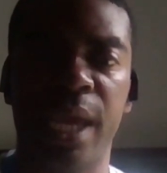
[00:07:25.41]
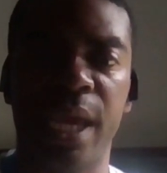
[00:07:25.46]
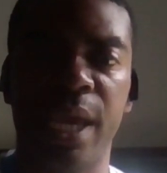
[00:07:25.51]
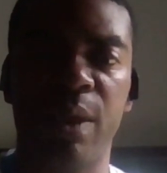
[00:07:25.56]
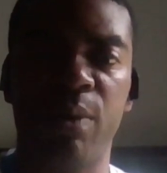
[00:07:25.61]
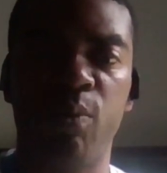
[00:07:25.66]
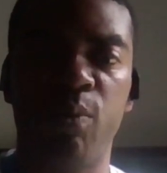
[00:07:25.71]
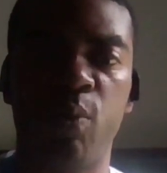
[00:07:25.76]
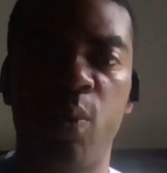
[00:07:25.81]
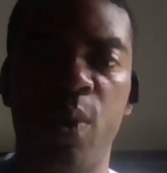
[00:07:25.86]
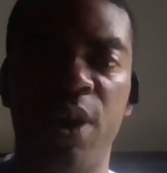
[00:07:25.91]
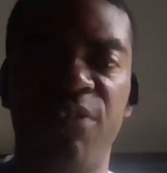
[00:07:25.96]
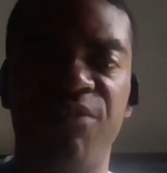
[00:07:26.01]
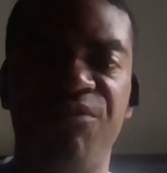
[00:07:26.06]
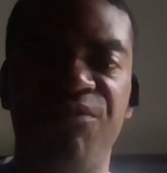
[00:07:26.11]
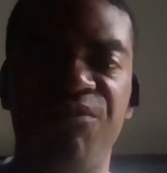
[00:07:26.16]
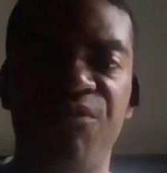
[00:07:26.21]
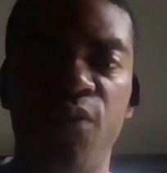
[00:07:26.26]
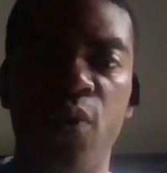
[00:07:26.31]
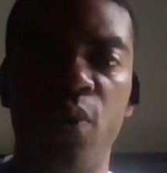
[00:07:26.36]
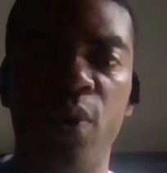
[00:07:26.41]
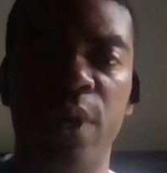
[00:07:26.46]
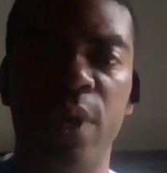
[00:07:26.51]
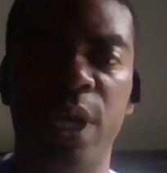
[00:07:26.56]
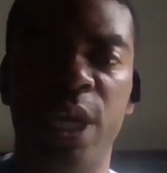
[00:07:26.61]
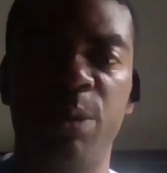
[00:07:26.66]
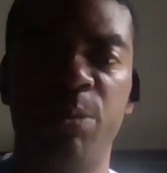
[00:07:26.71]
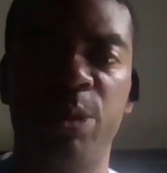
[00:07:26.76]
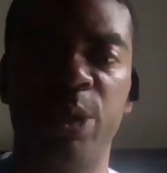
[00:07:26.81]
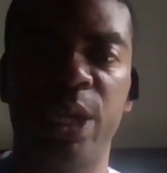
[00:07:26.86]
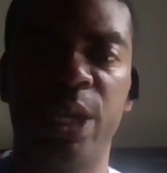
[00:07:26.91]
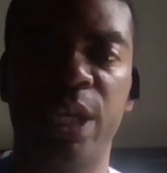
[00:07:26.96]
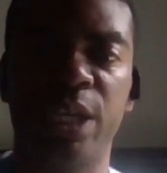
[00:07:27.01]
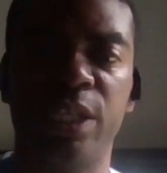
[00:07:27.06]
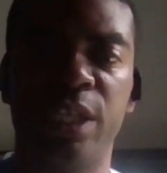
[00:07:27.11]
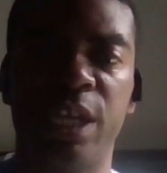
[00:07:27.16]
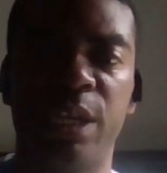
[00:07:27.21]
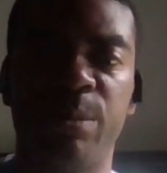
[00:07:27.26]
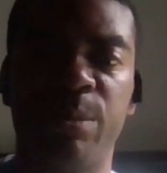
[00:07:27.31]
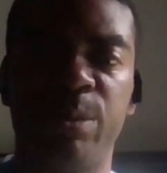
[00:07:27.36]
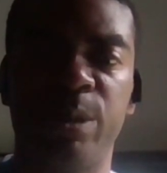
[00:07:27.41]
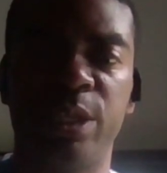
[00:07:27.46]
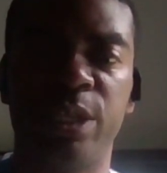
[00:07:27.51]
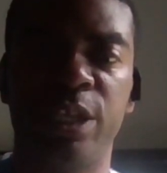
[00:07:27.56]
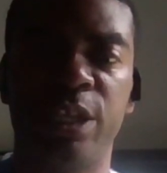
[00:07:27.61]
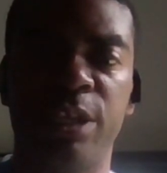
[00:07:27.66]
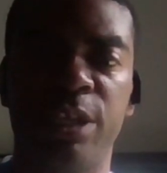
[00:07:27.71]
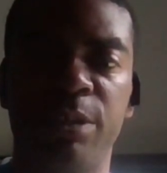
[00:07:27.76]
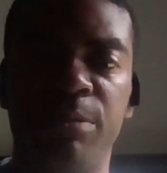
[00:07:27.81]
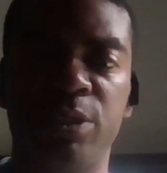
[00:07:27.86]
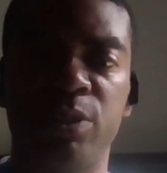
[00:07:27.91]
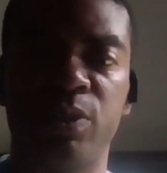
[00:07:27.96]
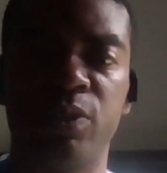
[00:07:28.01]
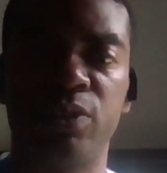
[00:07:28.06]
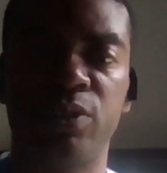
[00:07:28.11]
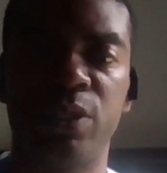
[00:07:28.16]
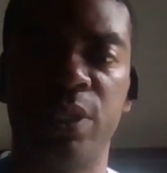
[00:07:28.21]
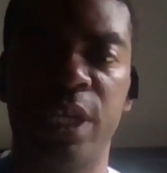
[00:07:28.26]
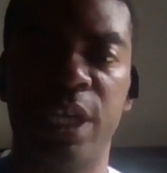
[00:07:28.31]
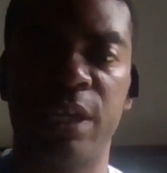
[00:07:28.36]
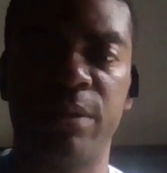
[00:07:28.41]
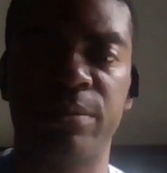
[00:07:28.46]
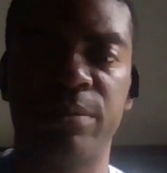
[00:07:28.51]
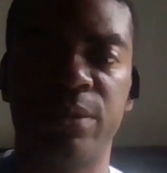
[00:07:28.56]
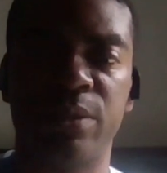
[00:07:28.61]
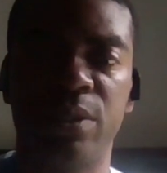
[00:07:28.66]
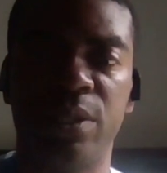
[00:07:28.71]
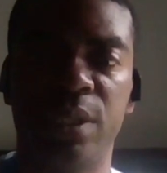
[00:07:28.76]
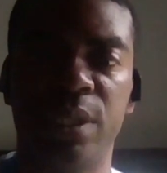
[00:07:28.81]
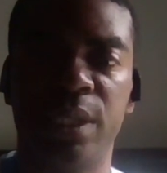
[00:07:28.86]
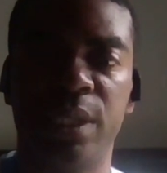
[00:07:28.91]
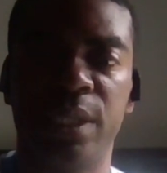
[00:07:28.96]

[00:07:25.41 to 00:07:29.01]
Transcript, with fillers: and won four NBA championships together,